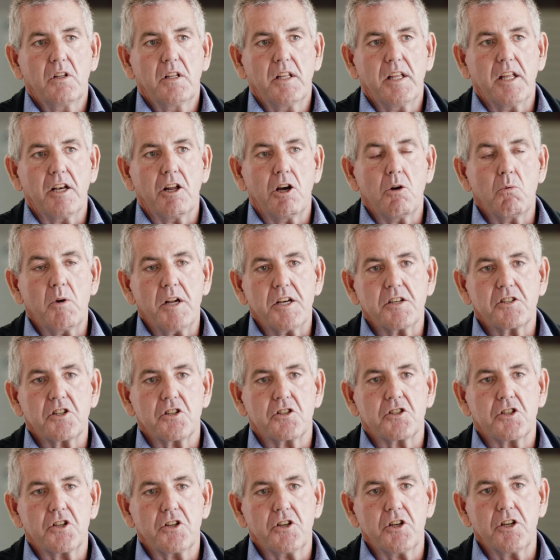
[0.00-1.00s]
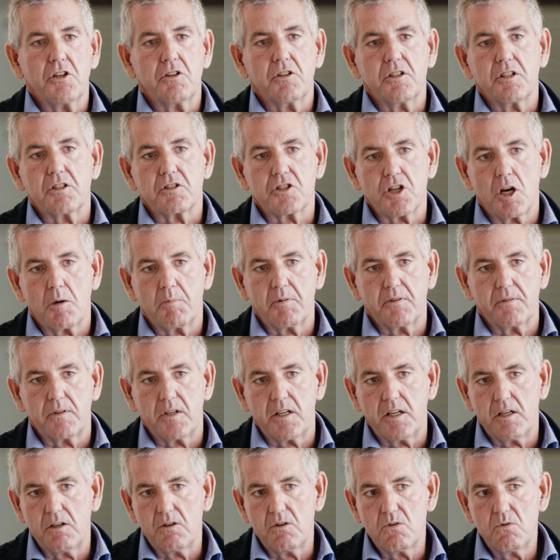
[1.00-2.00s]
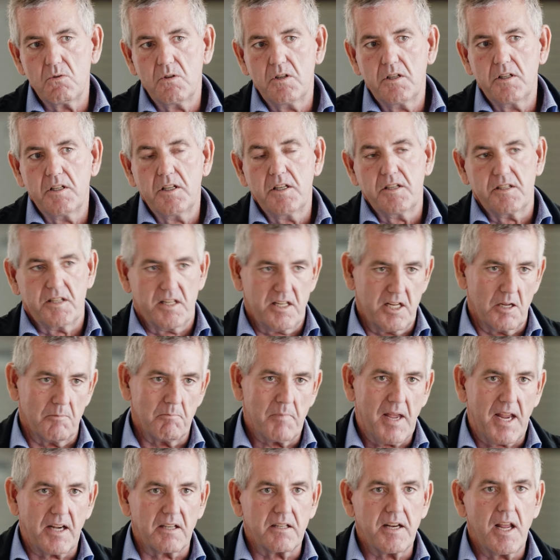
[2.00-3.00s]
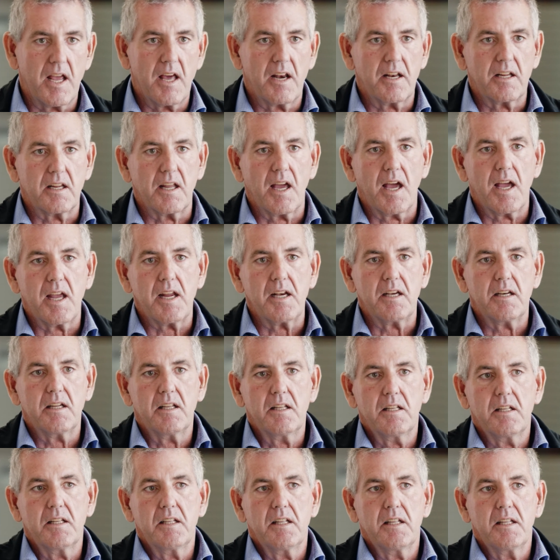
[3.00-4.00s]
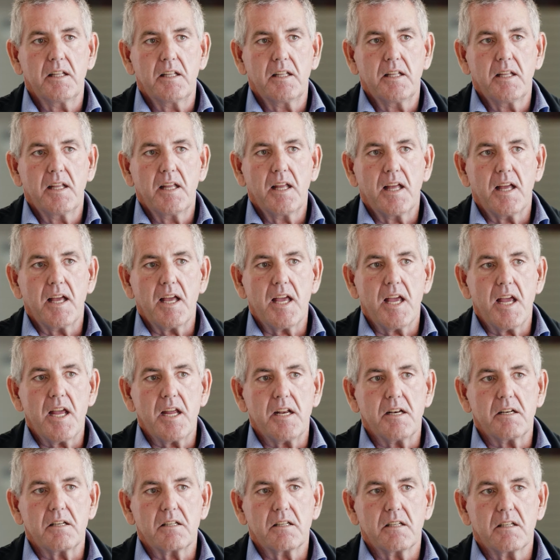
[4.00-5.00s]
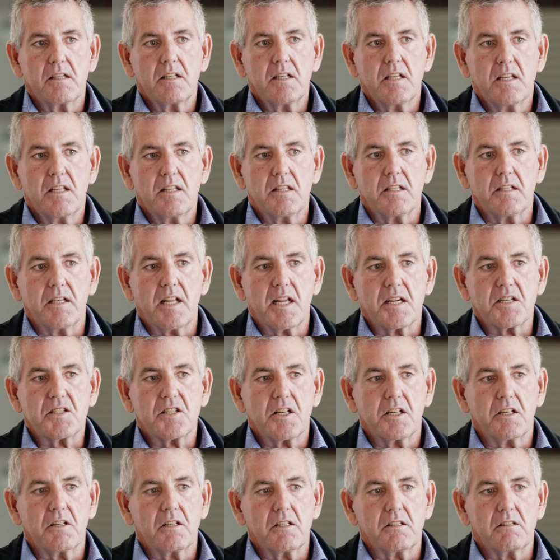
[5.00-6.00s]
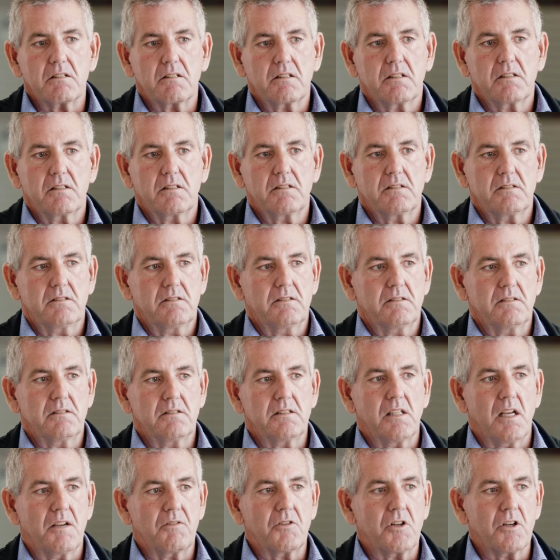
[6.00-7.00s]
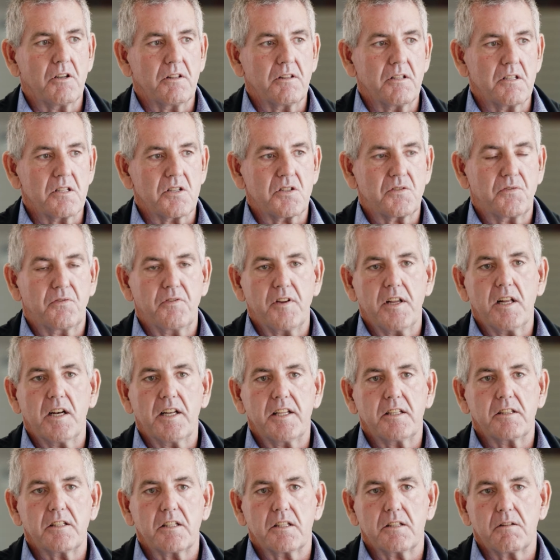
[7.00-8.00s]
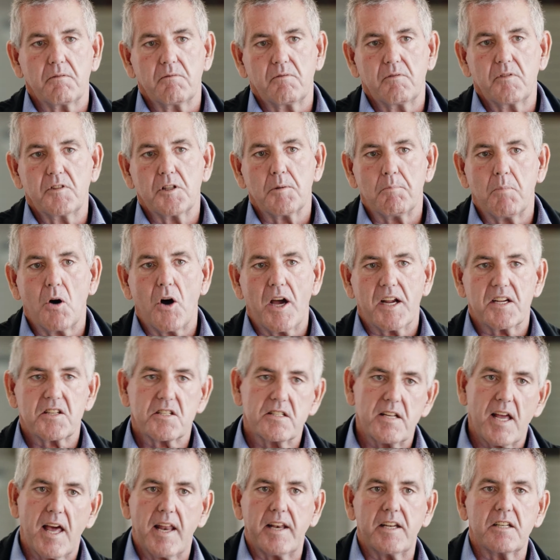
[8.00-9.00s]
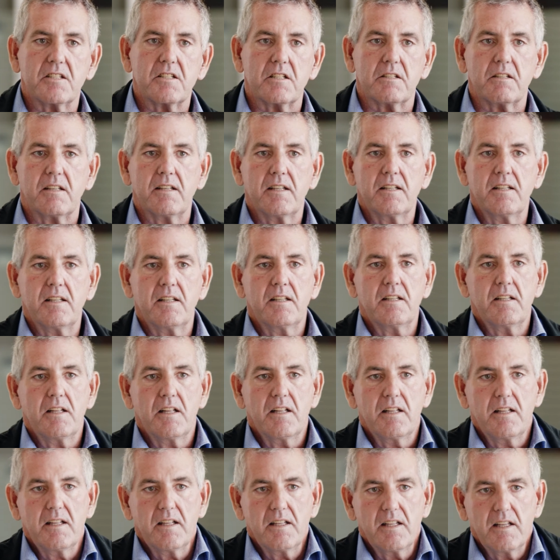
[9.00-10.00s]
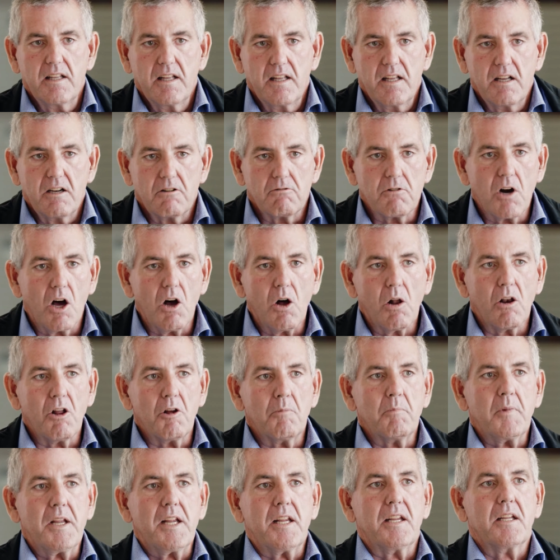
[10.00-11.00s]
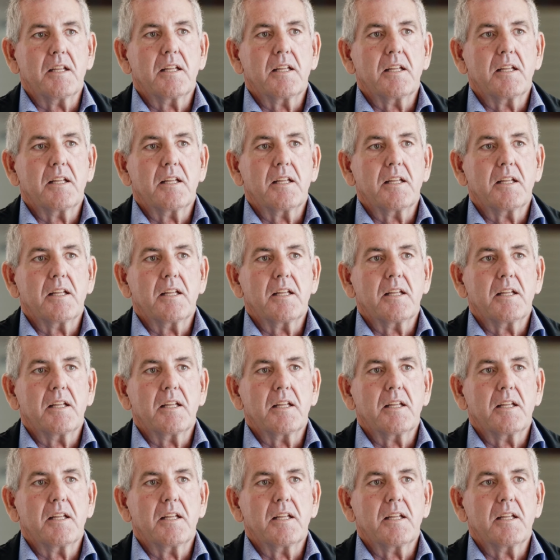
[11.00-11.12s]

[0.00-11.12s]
and I went to turn on the top of the hill to come back down again, and the next thing I've got this feeling that the bike's starting to roll on me.